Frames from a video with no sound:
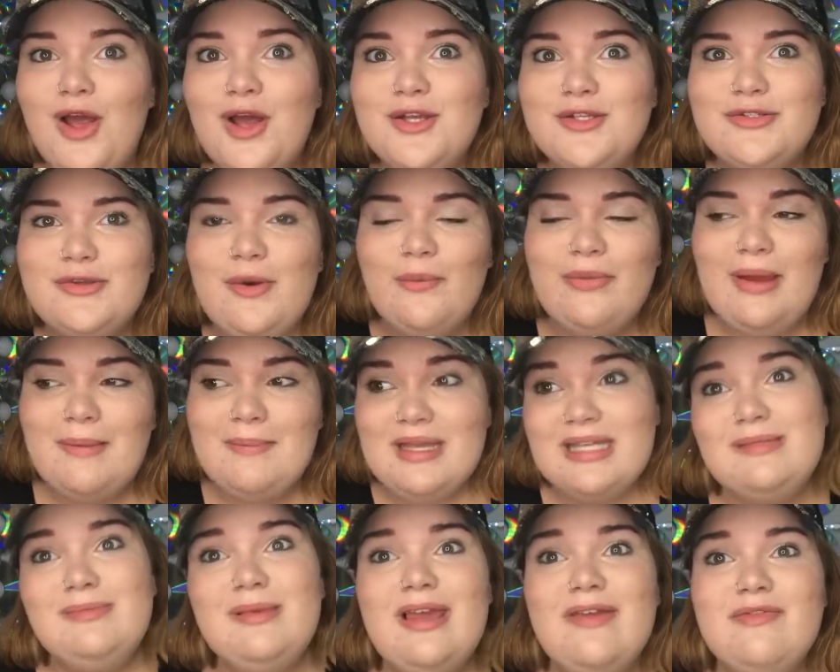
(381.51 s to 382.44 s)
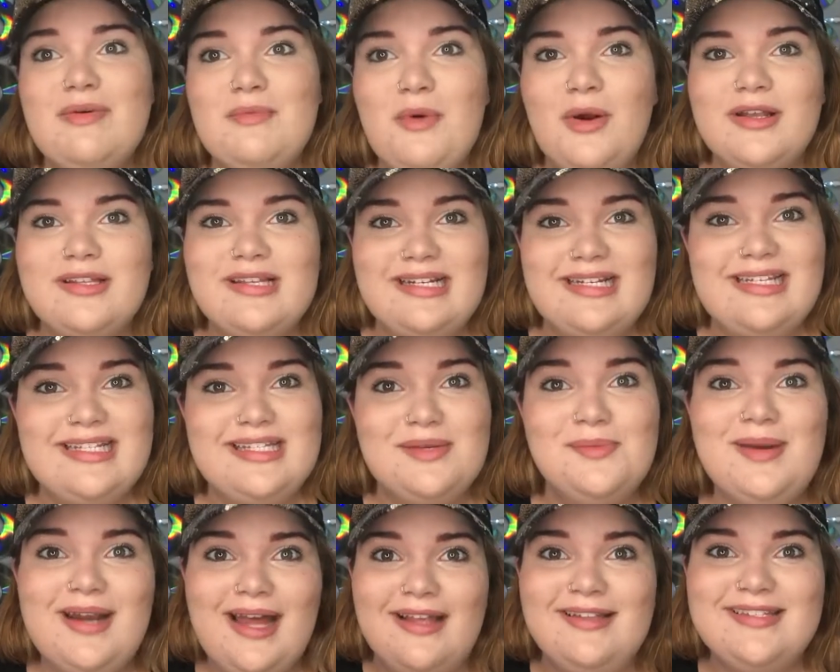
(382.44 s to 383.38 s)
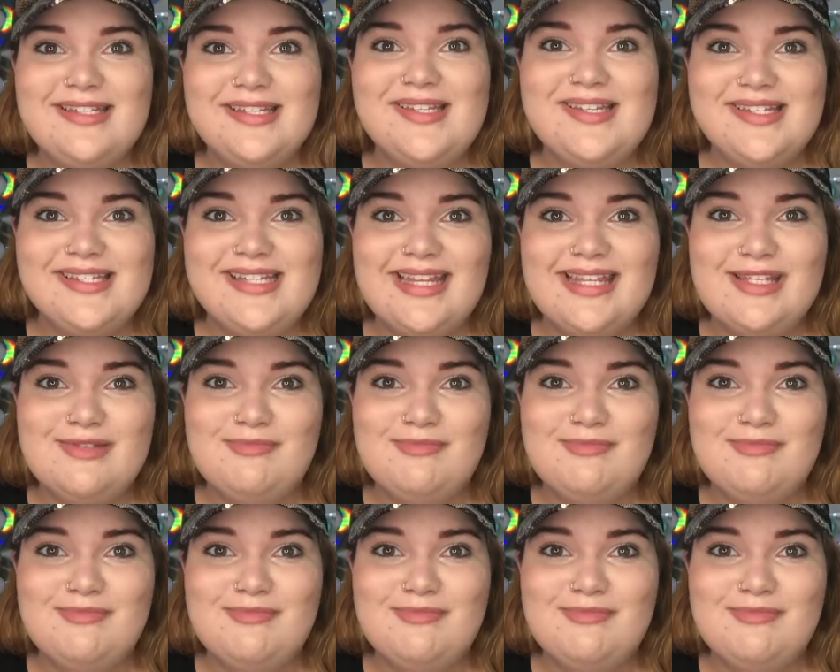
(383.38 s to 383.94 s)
so that makes me even more excited to see what else is inside this